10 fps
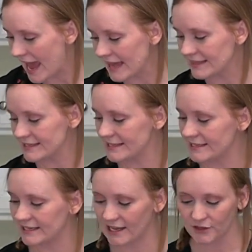and this
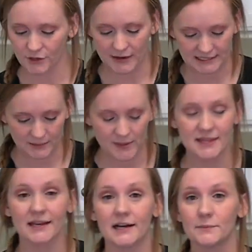is another recipe
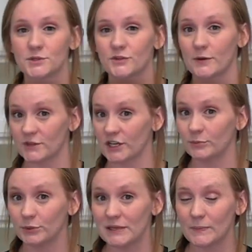that comes from the
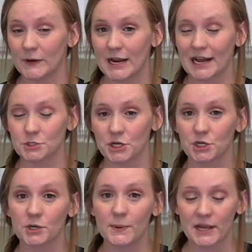Complete Bariatric
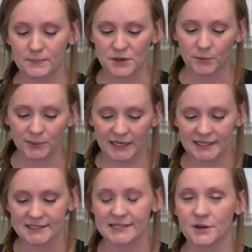Cookbook and Meal
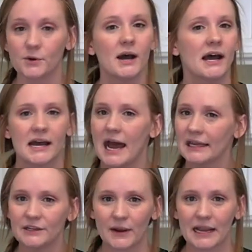Plan, so
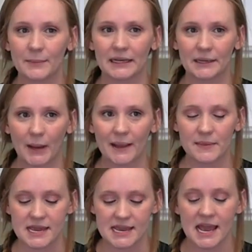highly recommended by
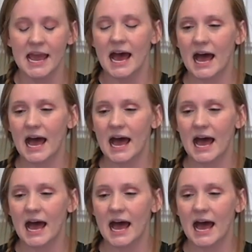me.